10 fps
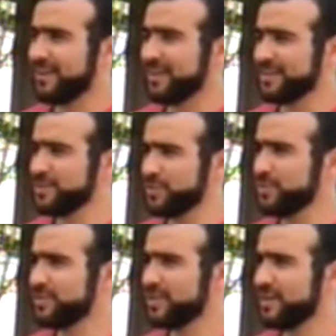I do.
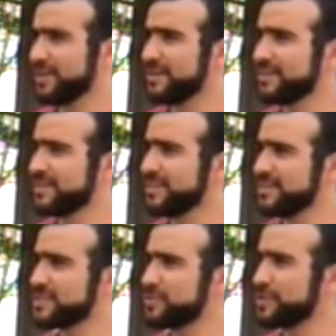Uh, the thing
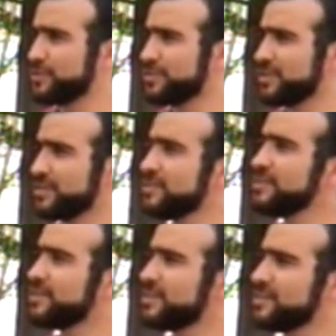is, when you're young,
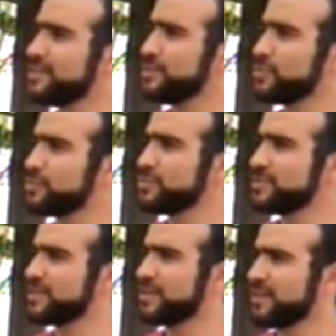you don't
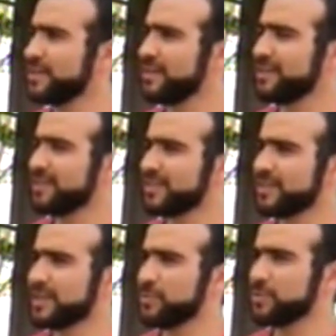
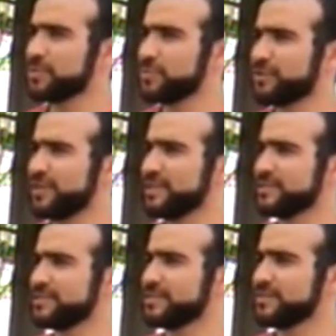think about the
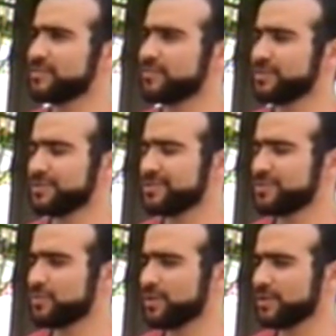morality of what you're
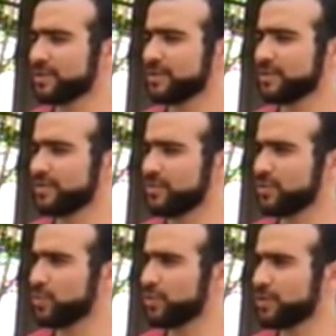doing
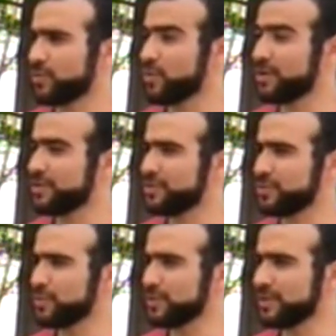or wh why you're
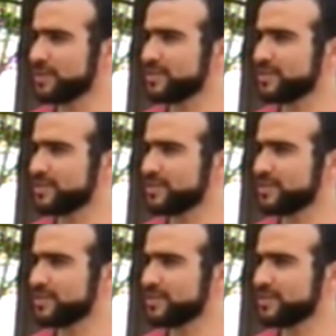doing it.